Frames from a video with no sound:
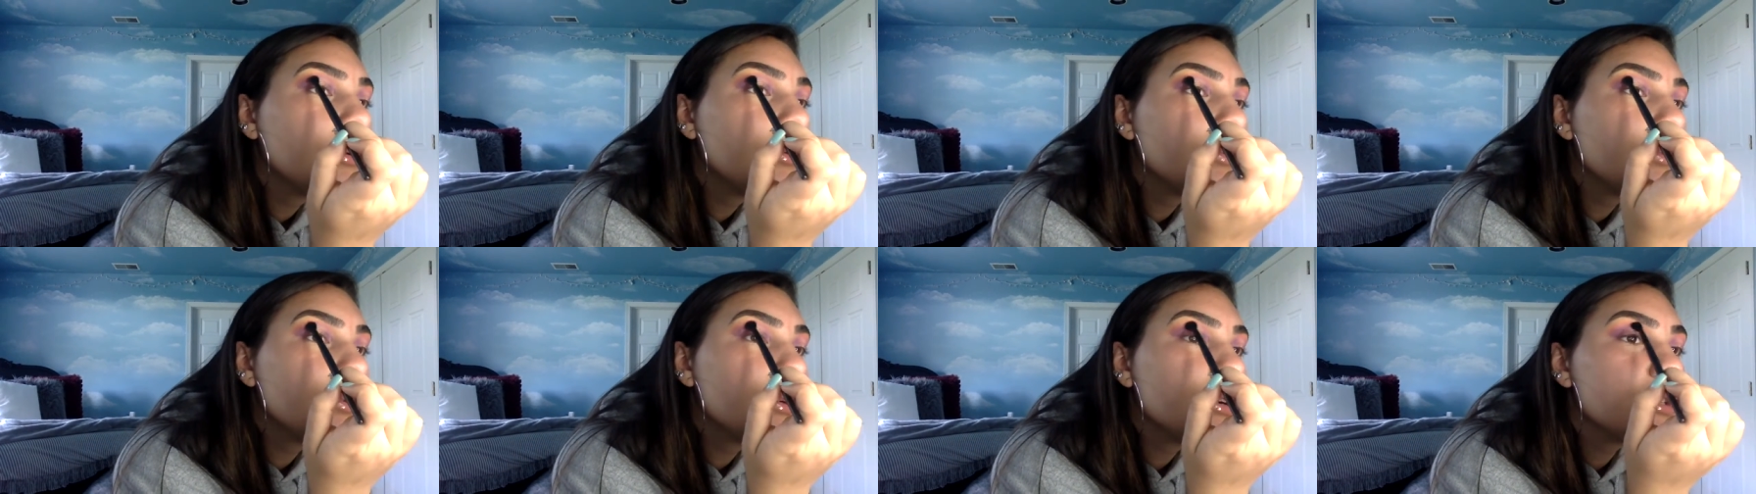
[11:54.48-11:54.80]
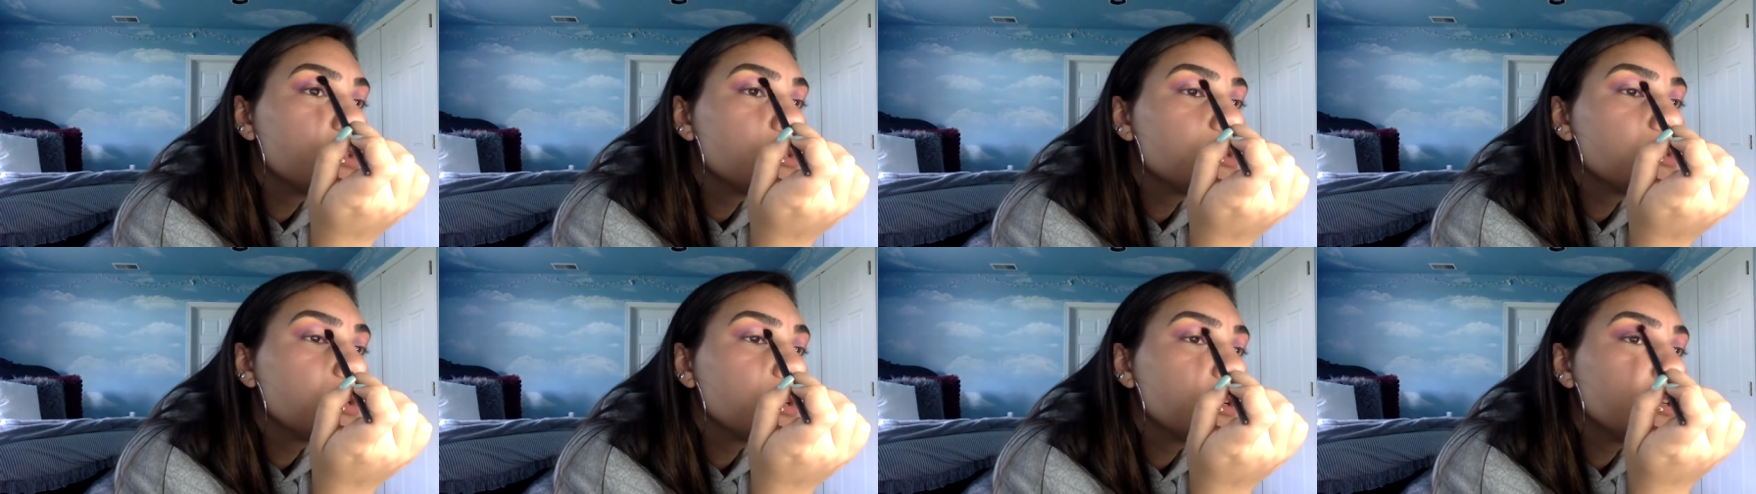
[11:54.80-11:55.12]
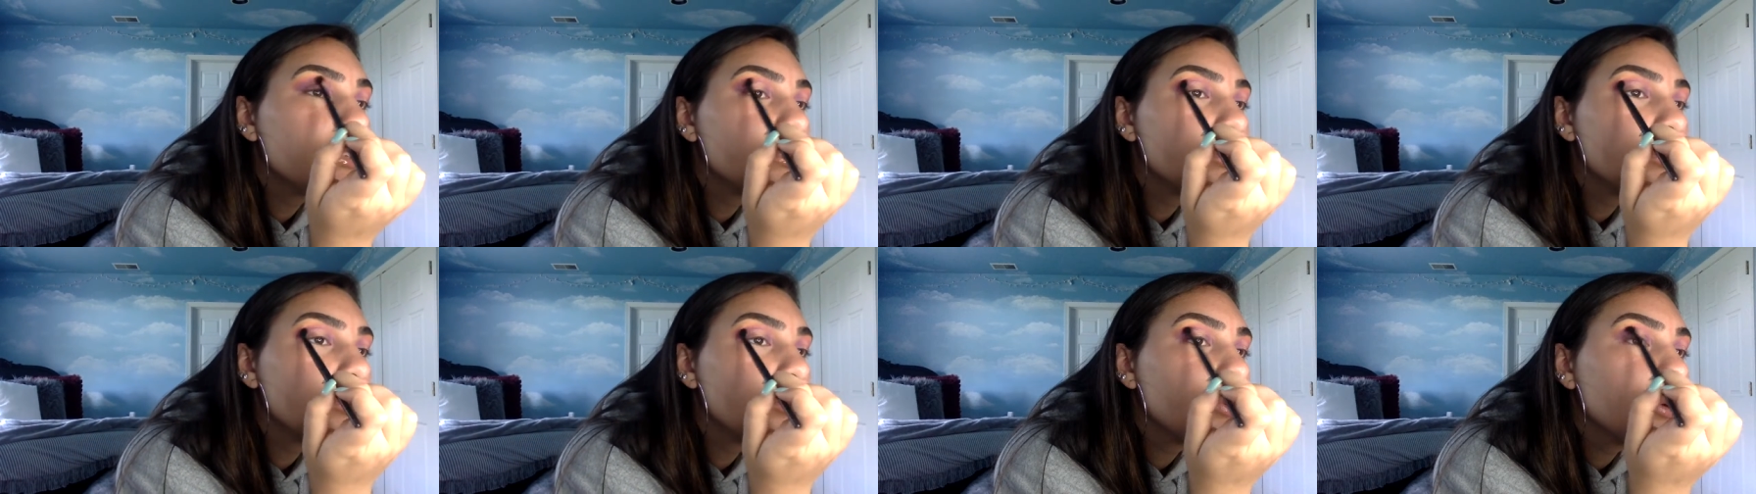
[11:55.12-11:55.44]
what it's like
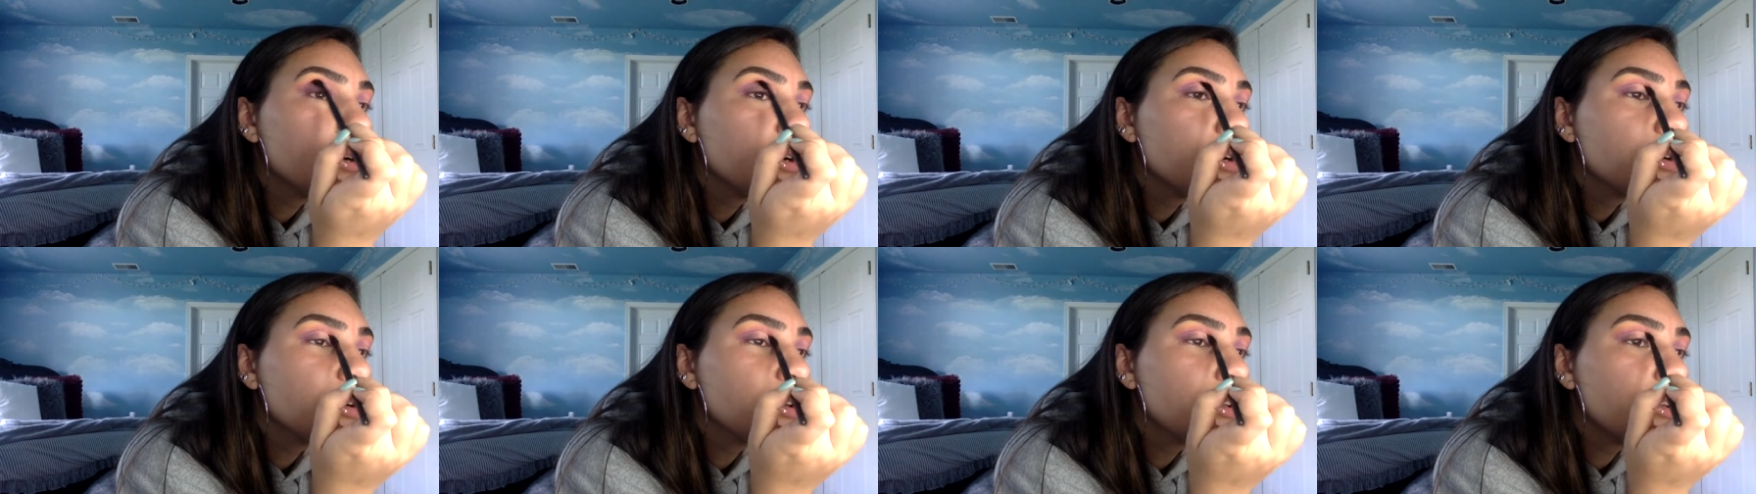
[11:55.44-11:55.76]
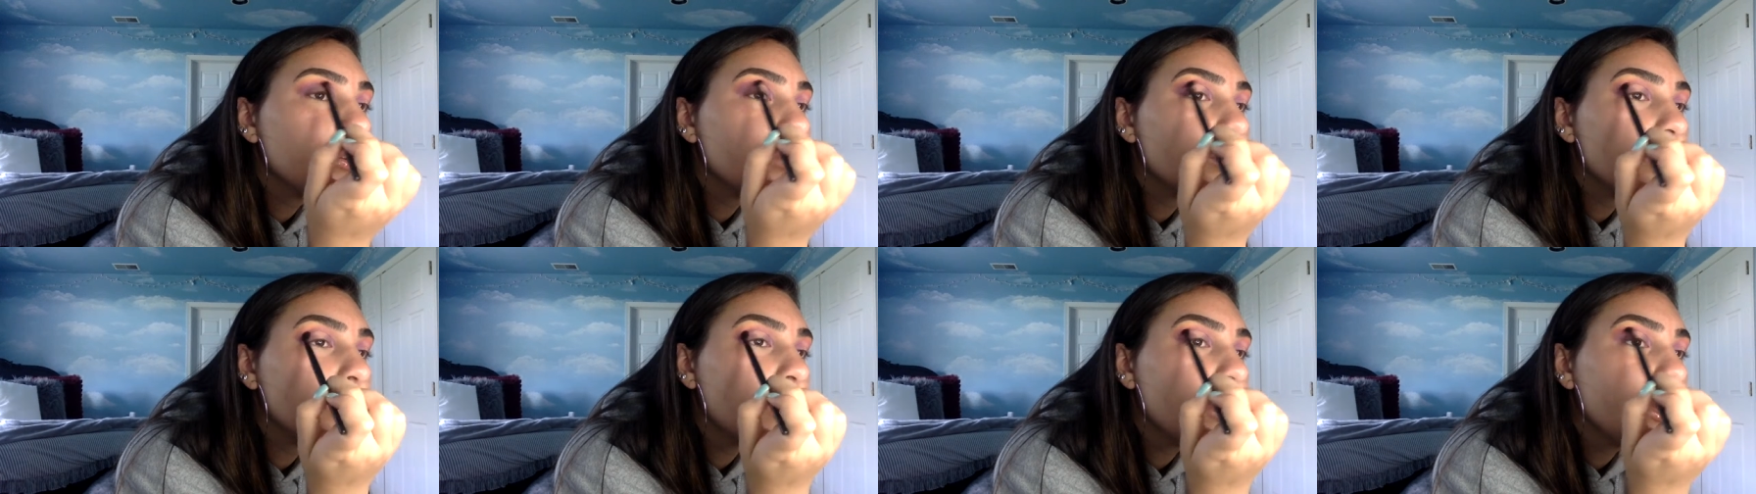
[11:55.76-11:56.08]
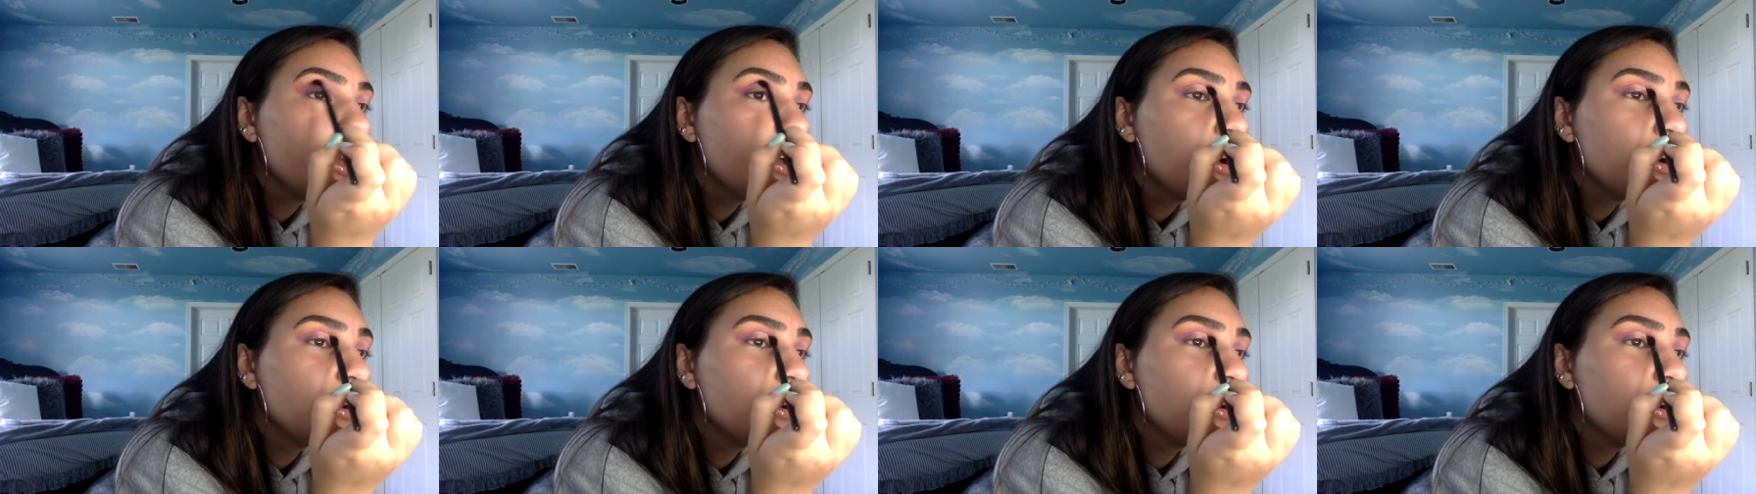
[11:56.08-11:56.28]
to work your way